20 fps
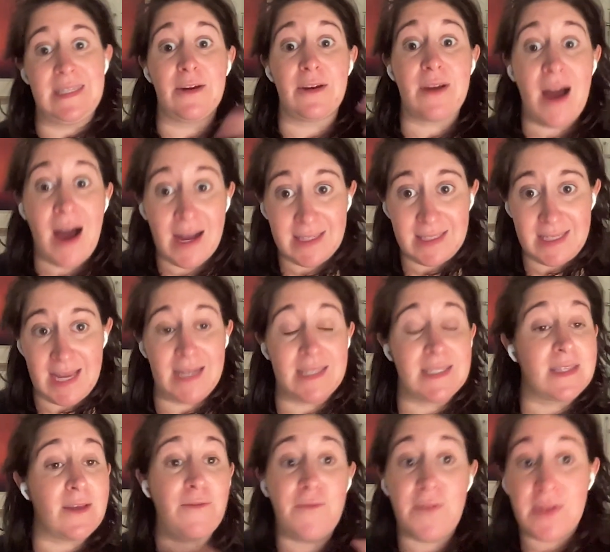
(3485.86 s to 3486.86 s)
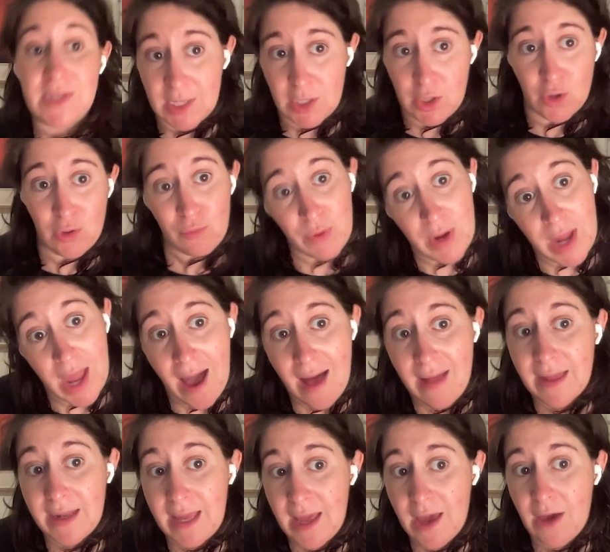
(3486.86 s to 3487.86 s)
their context, the physical
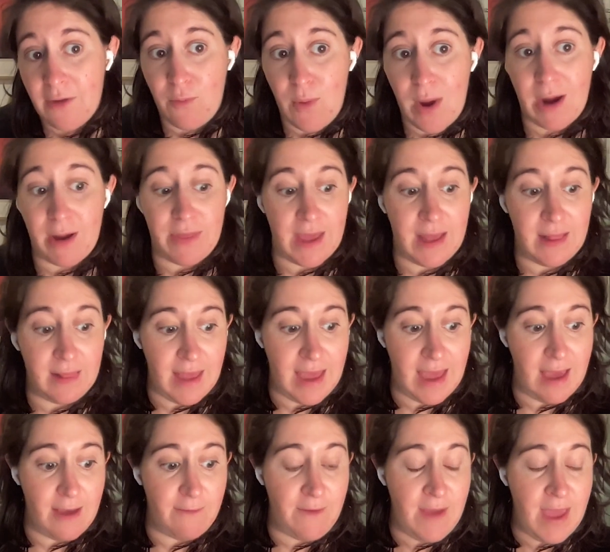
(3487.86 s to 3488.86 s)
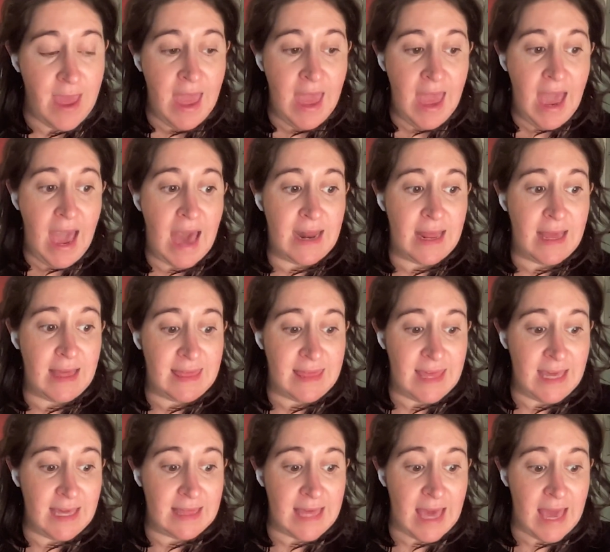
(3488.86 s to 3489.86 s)
reality of where they live. And I
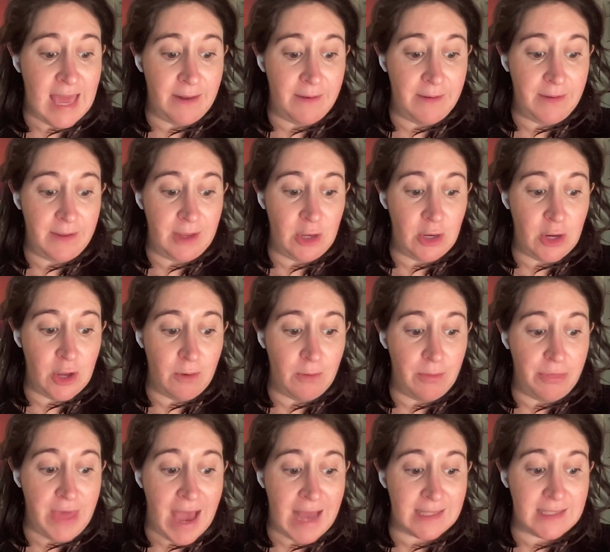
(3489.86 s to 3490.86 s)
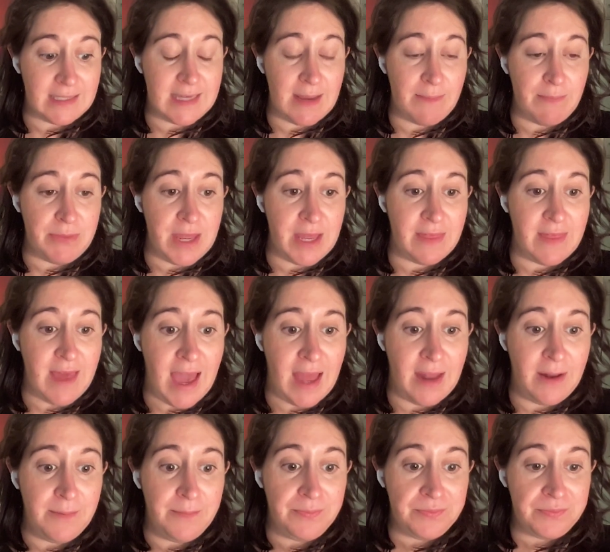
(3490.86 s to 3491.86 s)
think that, that's something
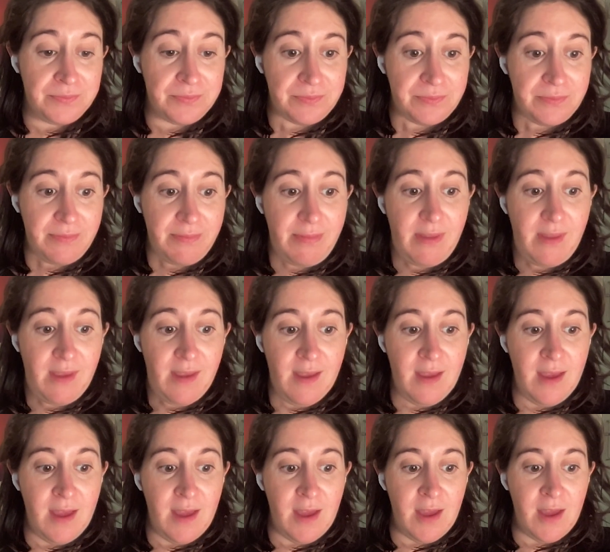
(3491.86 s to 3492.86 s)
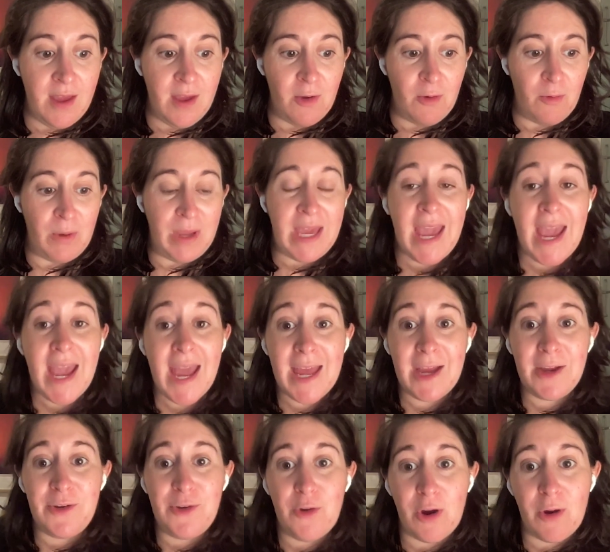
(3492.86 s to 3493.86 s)
that we can't
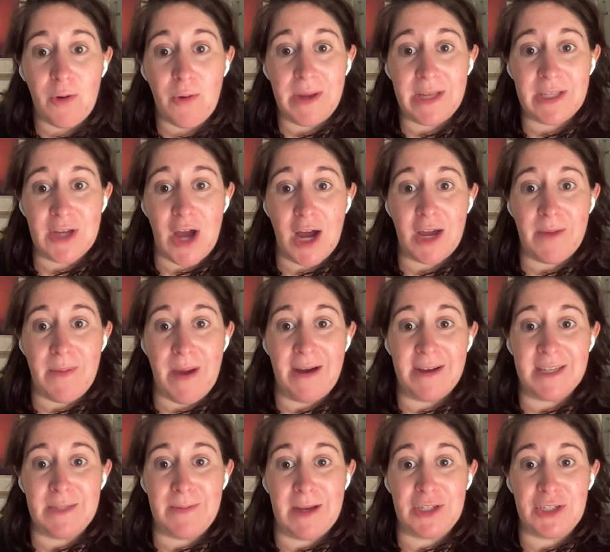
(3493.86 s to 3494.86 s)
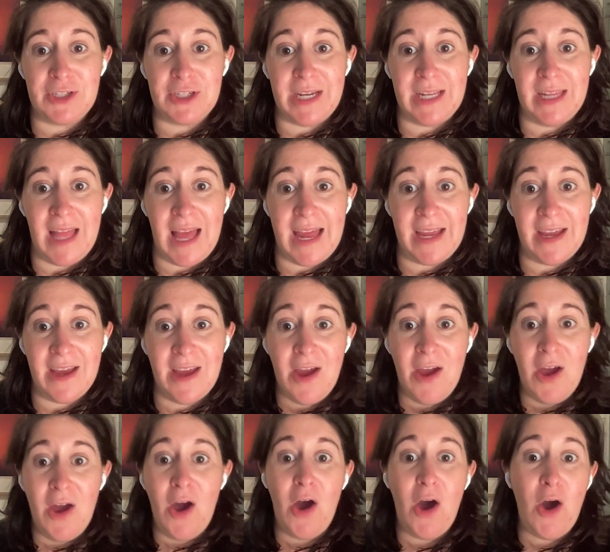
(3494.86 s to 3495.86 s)
ignore when we talk about, especially like,
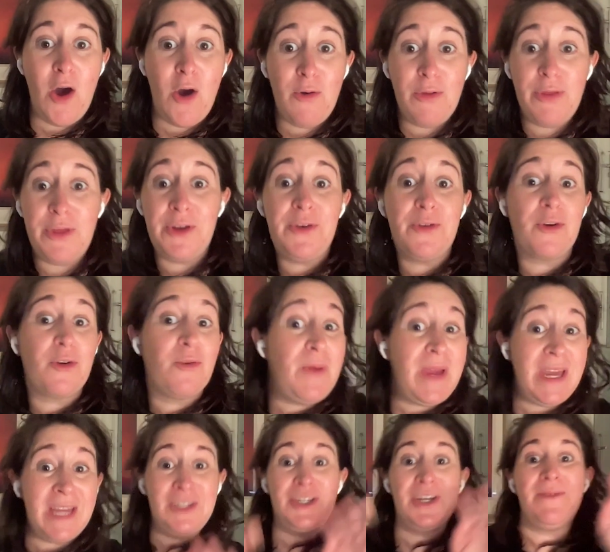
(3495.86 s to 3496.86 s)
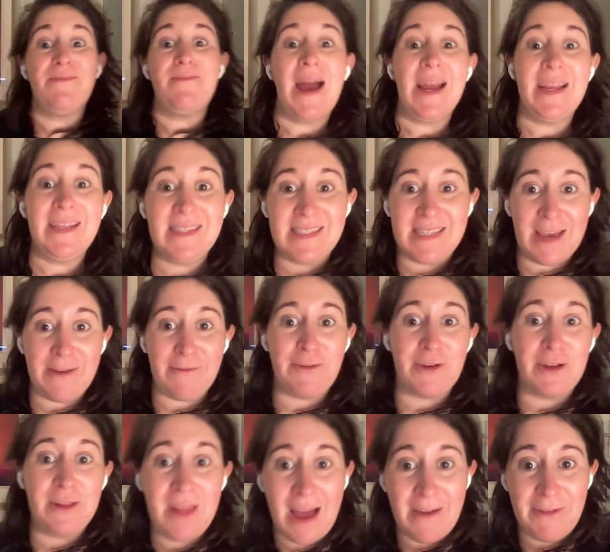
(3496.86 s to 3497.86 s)
the Norwegian mindset
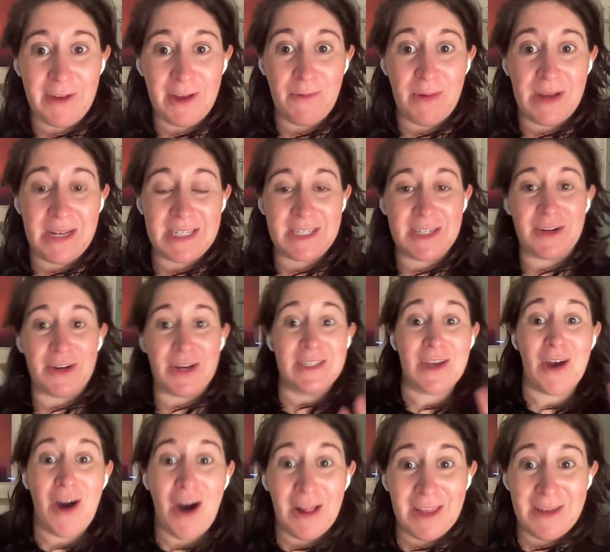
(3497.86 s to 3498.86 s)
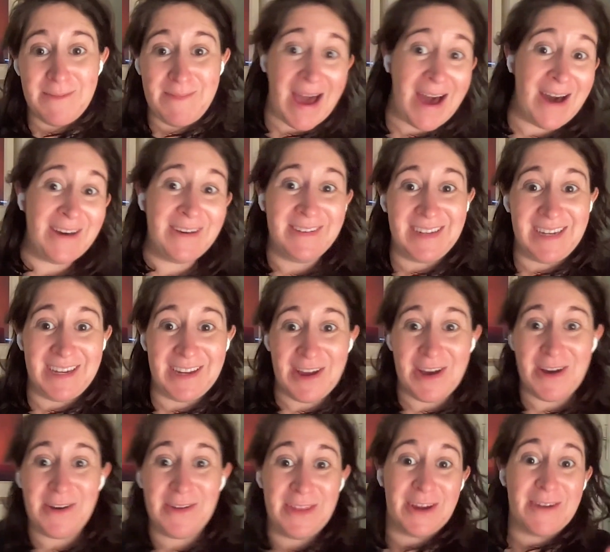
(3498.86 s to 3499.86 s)
for loving winter. It's all about,
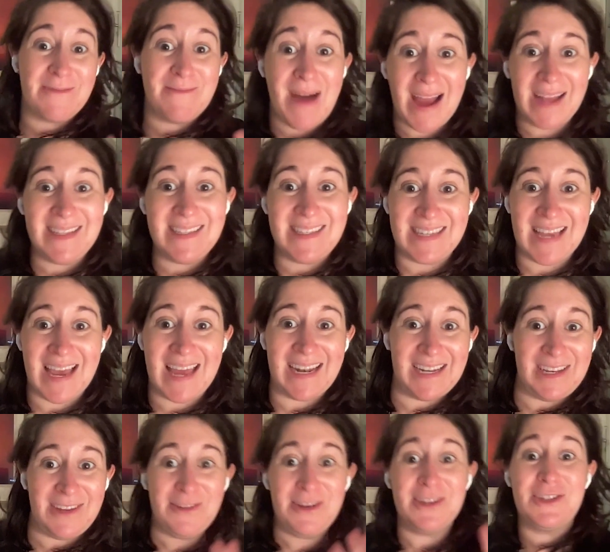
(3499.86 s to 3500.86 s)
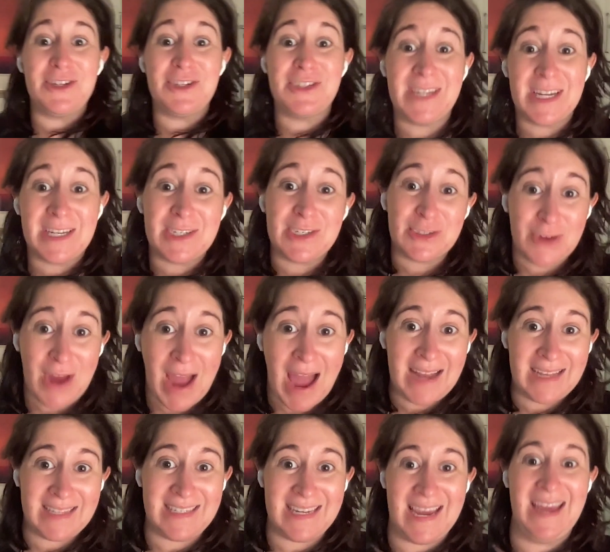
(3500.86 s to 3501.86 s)
their mindset and you can just
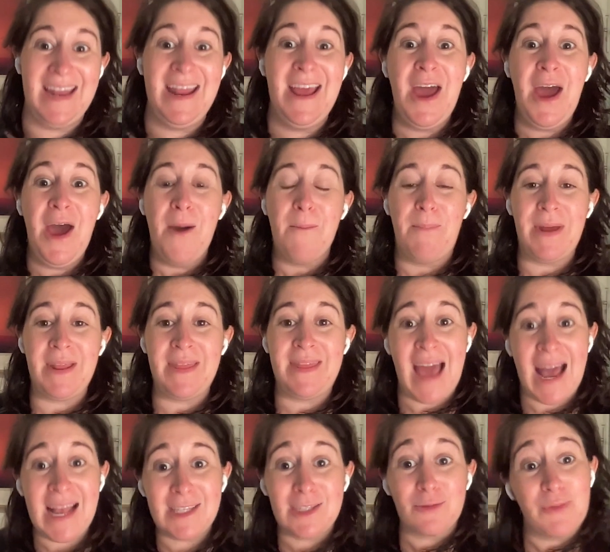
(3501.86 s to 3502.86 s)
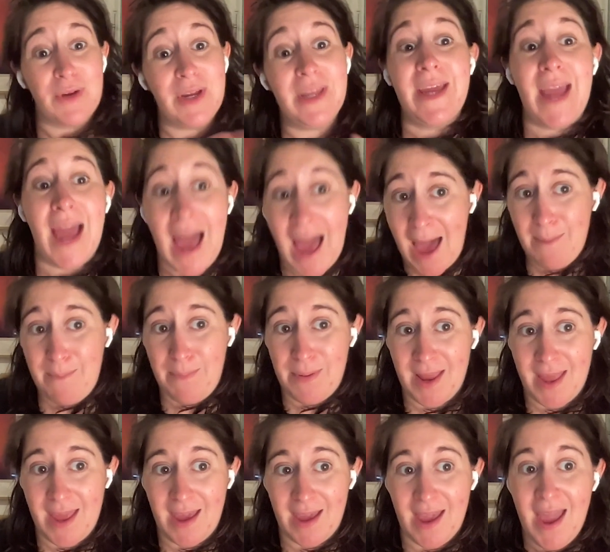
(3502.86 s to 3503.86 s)
extract it. But that's really
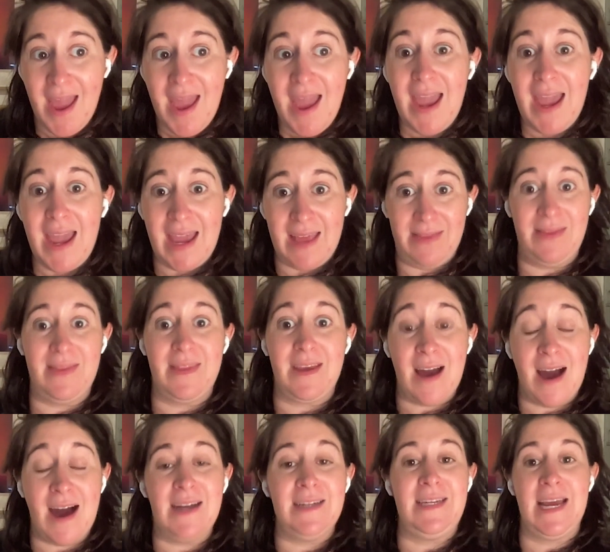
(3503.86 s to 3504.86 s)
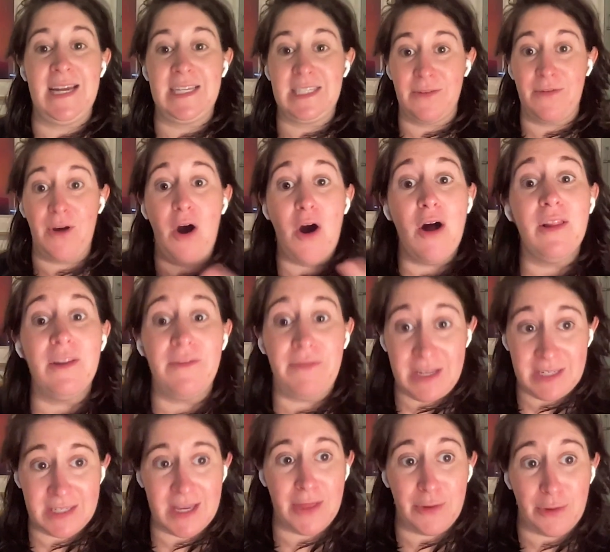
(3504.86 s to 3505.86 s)
happening in the context of all of
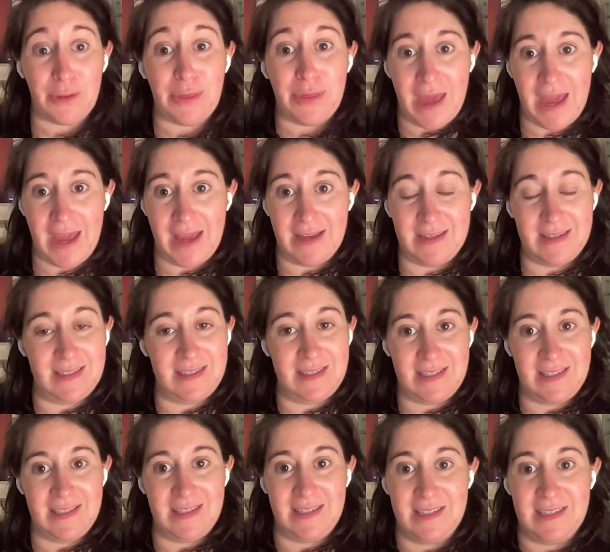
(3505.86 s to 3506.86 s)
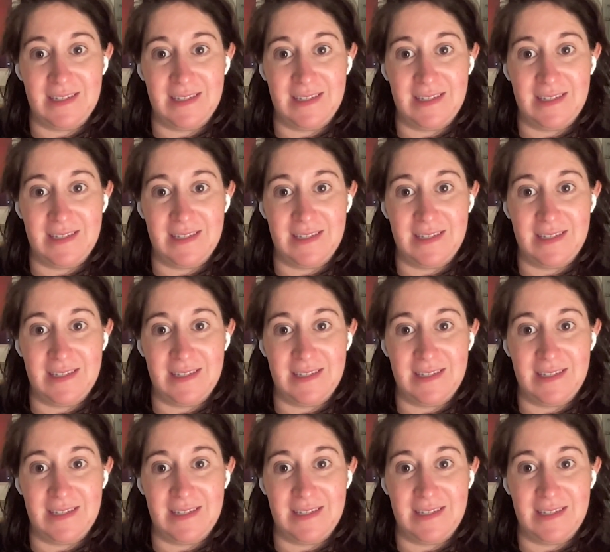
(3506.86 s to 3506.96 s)
these other things.